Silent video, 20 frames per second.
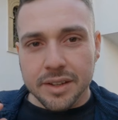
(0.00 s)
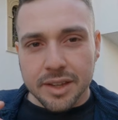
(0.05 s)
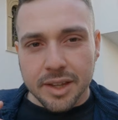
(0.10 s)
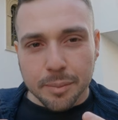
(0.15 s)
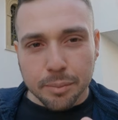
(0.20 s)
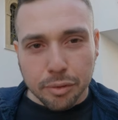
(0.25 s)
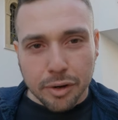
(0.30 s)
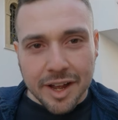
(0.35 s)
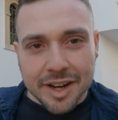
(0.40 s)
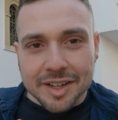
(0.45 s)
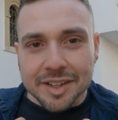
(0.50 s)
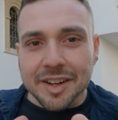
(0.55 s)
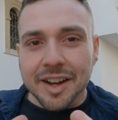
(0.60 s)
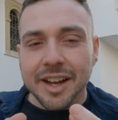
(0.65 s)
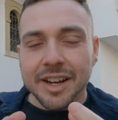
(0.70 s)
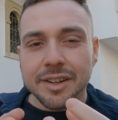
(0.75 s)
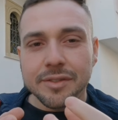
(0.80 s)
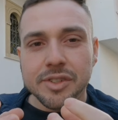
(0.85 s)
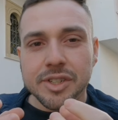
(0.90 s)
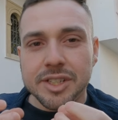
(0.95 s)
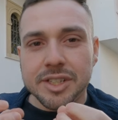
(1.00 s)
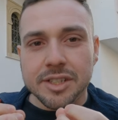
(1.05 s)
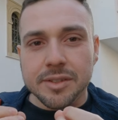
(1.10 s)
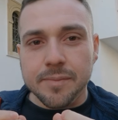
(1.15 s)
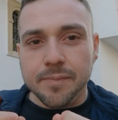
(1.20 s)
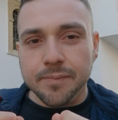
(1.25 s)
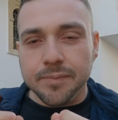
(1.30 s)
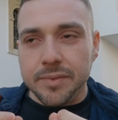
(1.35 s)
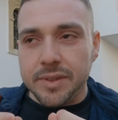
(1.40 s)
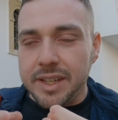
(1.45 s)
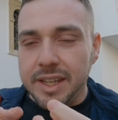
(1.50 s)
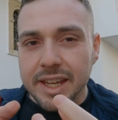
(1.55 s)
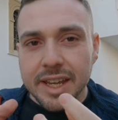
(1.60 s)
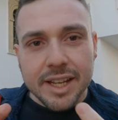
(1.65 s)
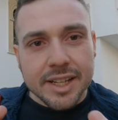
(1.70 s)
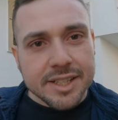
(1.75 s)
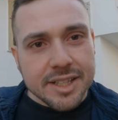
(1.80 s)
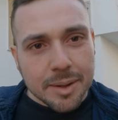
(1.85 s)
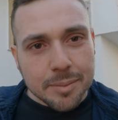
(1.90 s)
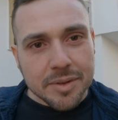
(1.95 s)
The bread kind of just
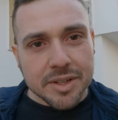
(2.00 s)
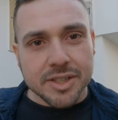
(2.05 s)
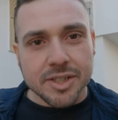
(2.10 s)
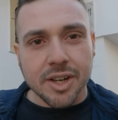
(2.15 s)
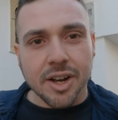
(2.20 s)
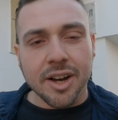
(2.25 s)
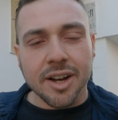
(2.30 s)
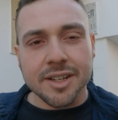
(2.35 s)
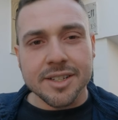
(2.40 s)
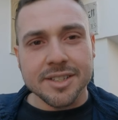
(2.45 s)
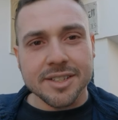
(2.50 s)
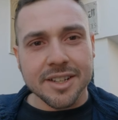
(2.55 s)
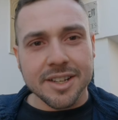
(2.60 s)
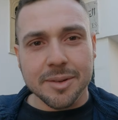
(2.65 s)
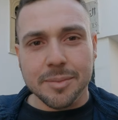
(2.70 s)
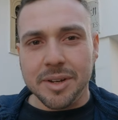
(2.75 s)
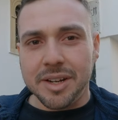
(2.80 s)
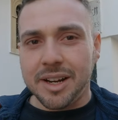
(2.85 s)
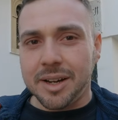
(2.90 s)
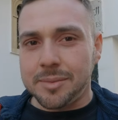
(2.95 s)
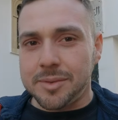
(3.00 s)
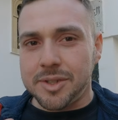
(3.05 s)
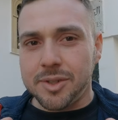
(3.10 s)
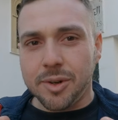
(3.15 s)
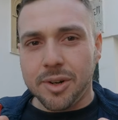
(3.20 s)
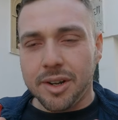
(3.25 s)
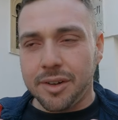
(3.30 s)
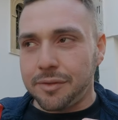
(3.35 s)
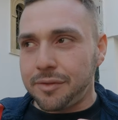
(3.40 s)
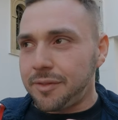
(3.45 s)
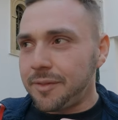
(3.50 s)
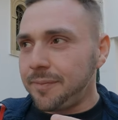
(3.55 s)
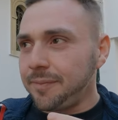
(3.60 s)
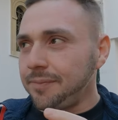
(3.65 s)
eats up the sauce, and it becomes sort of